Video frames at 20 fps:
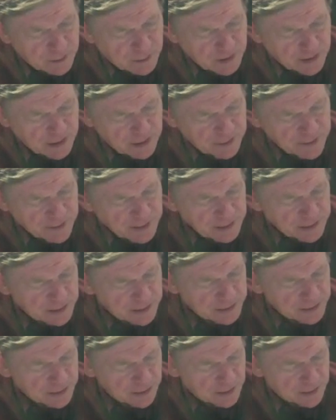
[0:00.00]
How did that
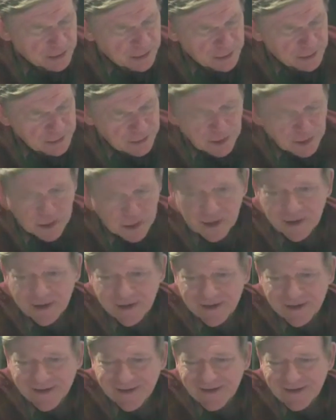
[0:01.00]
get there?
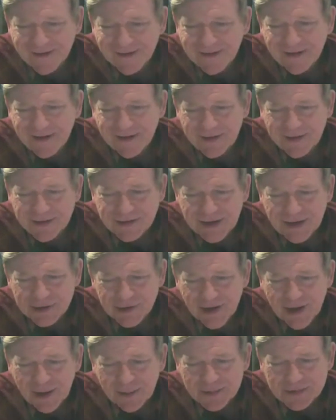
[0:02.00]
And this
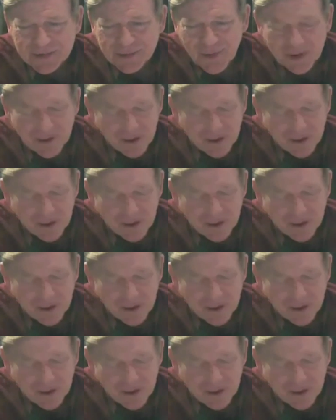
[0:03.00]
actually happens quite